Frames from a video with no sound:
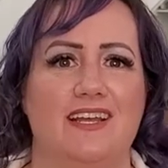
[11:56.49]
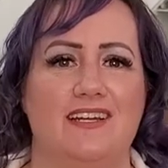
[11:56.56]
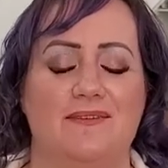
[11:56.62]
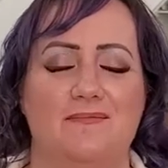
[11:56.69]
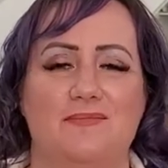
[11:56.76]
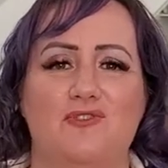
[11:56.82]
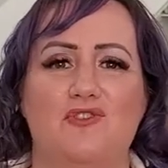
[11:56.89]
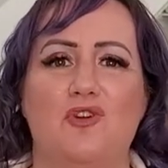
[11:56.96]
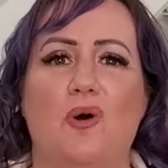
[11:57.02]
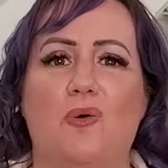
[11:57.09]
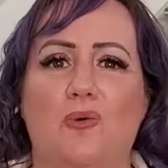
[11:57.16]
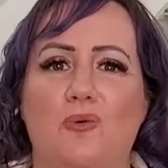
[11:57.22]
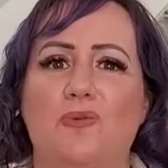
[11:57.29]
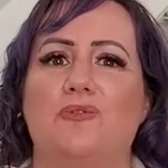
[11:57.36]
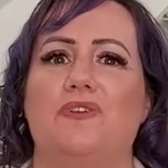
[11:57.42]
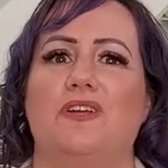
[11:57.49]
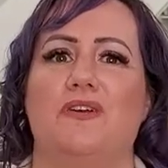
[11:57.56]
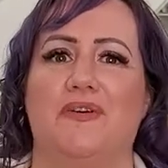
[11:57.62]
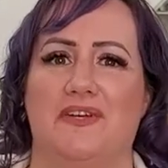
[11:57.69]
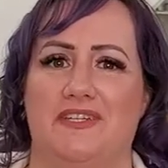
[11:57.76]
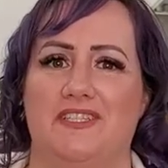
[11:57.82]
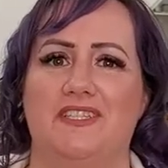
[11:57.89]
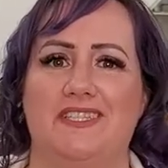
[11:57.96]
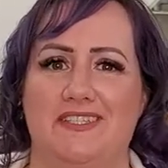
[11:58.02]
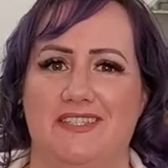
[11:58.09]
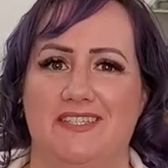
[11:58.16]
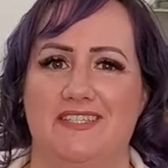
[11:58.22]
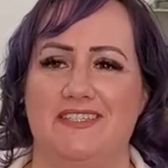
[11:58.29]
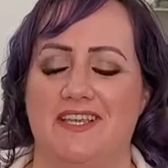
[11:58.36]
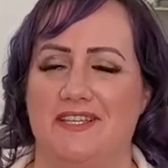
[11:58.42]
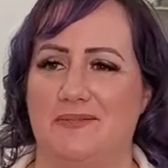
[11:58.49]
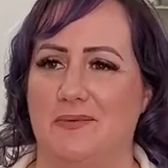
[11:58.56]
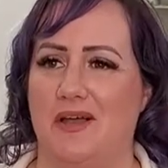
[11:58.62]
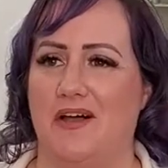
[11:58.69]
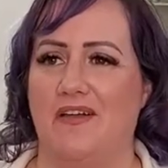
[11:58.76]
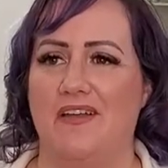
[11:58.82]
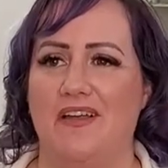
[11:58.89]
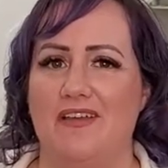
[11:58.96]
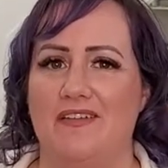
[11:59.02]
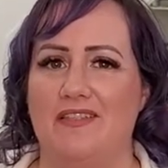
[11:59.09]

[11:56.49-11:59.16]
and I'm totally going to do this as well.